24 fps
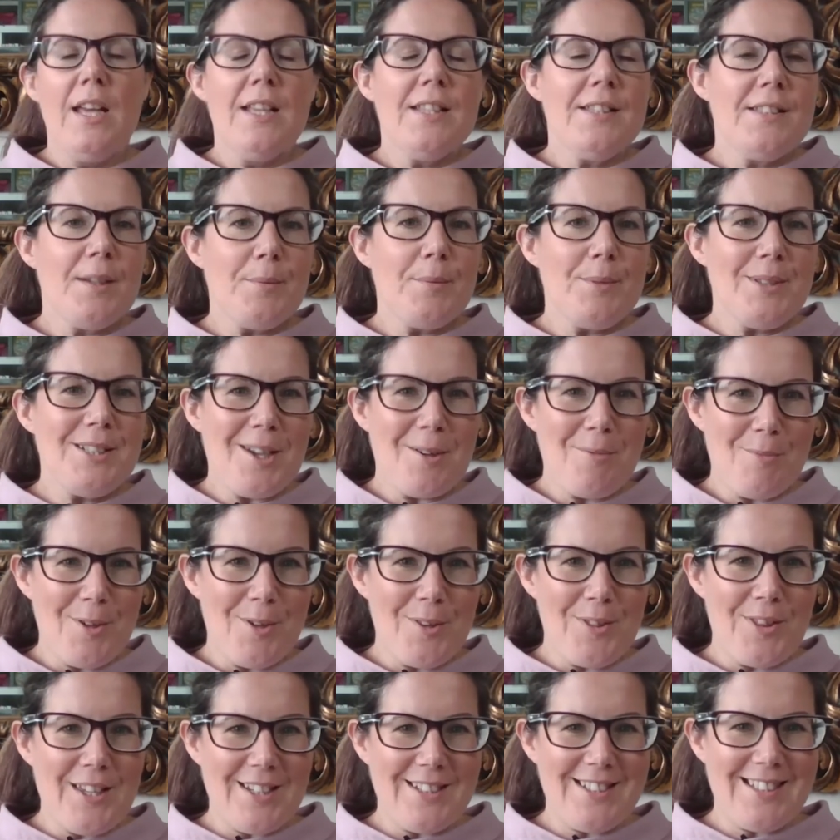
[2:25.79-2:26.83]
So we don't
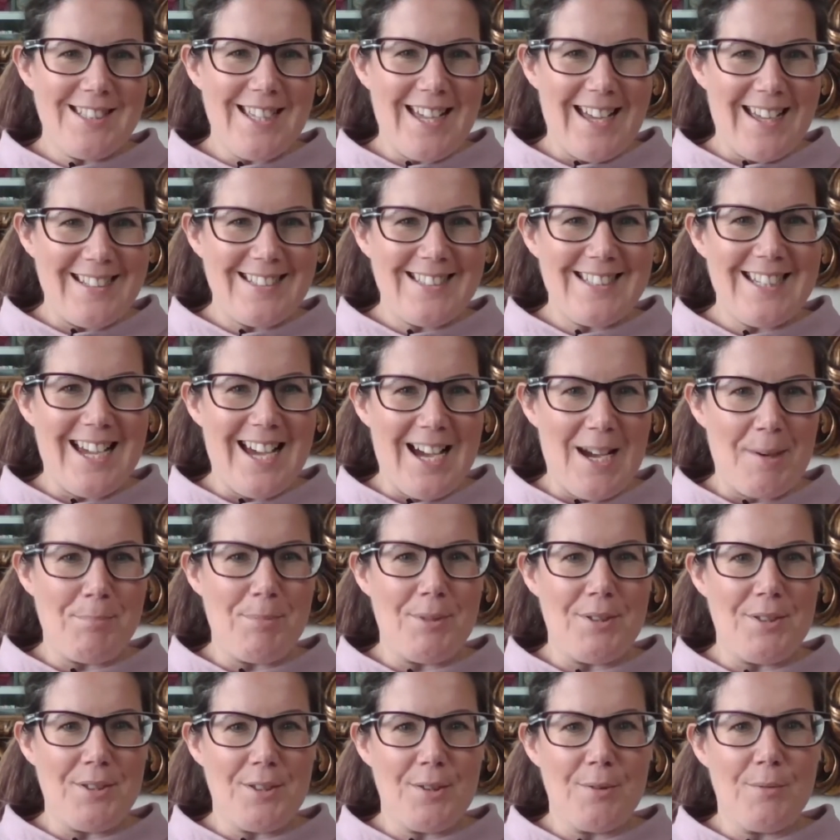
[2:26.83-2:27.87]
want that to
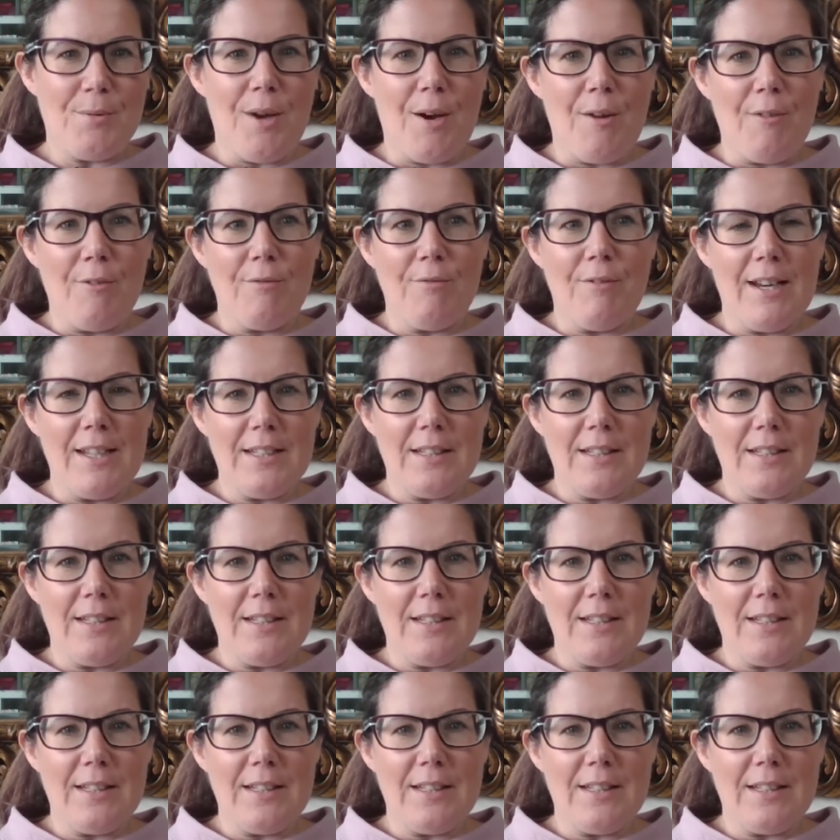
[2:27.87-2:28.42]
happen to our